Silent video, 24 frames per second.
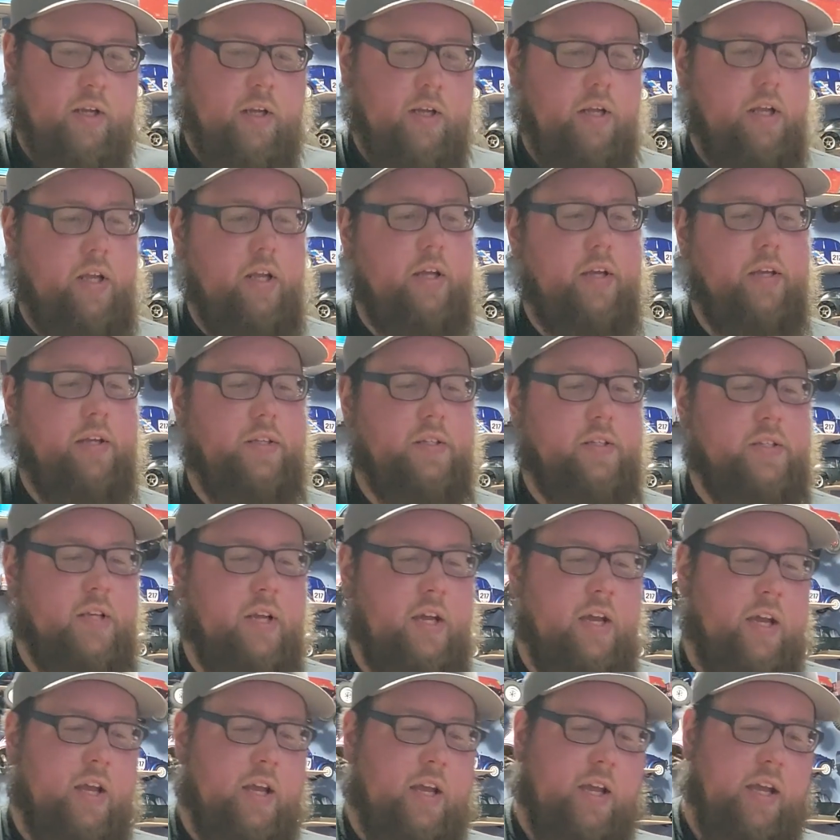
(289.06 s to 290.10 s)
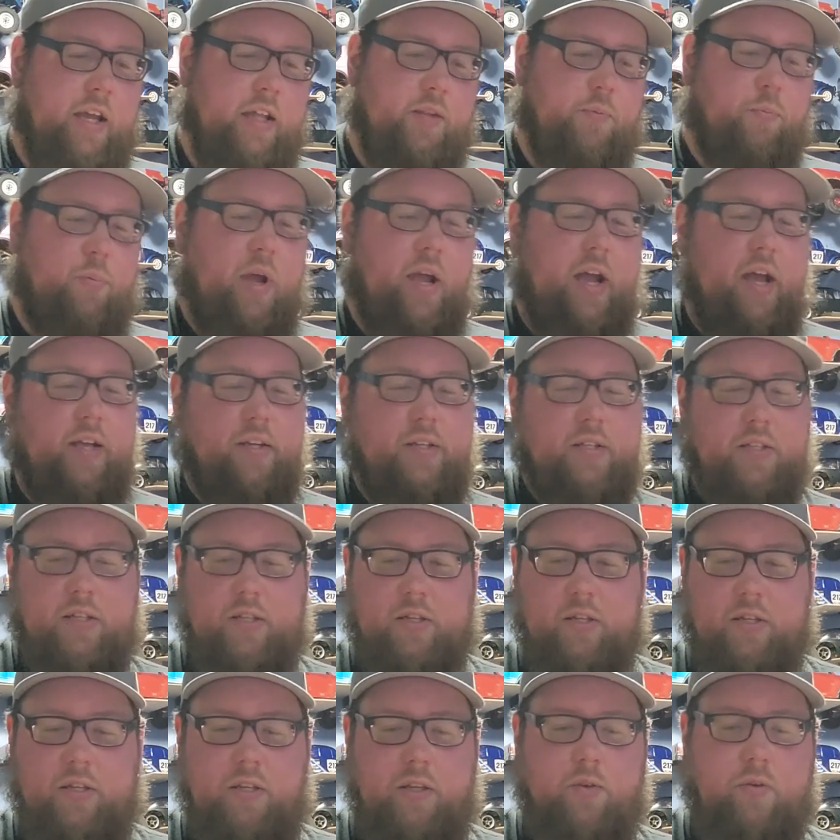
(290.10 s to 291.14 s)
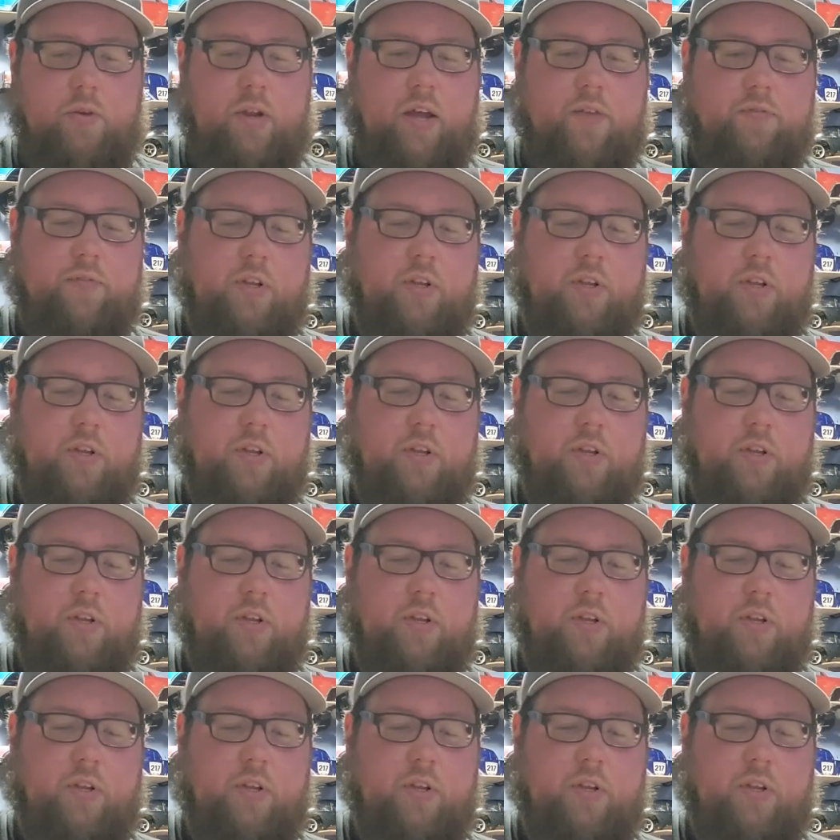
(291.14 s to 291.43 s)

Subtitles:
is, in the past, you would have